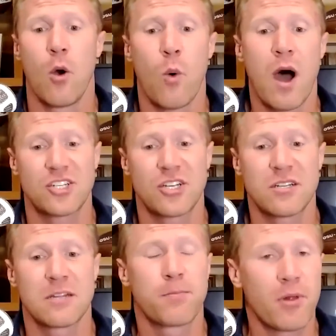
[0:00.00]

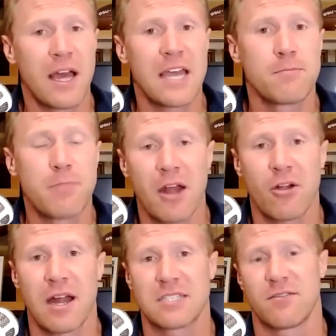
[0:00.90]
Washington playing
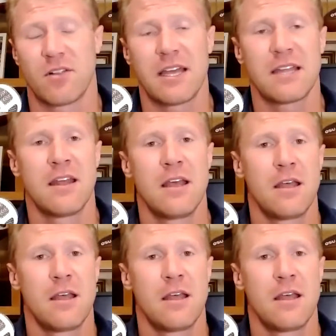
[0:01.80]
better as of late.